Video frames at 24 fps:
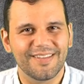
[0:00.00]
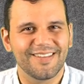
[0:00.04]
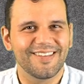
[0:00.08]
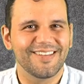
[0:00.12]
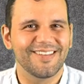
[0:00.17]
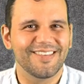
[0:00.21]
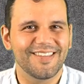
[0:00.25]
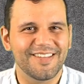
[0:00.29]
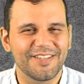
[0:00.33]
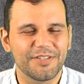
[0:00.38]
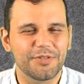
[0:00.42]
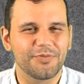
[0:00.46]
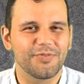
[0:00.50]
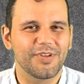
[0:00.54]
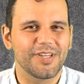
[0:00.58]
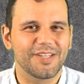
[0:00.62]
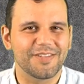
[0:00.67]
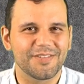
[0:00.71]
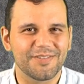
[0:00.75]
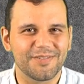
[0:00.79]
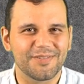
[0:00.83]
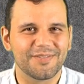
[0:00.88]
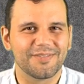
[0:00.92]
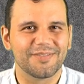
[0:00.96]
in these
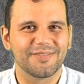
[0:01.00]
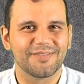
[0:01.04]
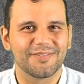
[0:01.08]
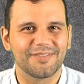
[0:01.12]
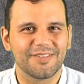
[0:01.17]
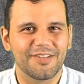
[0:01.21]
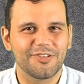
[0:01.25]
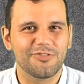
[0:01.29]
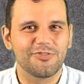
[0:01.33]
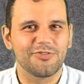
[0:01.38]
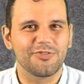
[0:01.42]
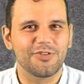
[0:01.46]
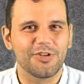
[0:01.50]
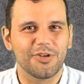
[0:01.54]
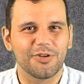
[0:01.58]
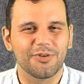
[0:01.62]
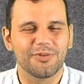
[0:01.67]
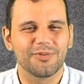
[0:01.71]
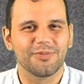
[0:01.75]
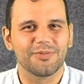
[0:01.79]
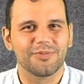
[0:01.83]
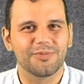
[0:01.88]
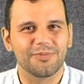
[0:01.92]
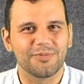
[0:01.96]
events did you
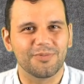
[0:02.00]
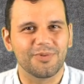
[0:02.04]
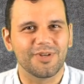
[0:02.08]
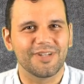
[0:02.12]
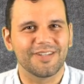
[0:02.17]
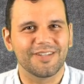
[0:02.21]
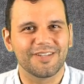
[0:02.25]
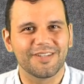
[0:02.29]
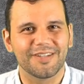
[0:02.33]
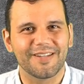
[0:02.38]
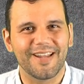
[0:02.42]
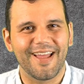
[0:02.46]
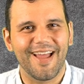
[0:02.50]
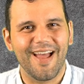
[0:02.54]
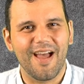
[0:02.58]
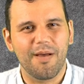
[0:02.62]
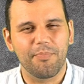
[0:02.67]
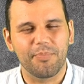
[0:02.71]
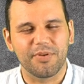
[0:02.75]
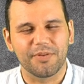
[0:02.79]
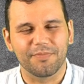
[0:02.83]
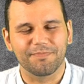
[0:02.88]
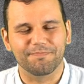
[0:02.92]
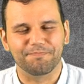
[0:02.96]
know what could
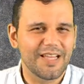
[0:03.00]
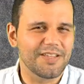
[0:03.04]
happen?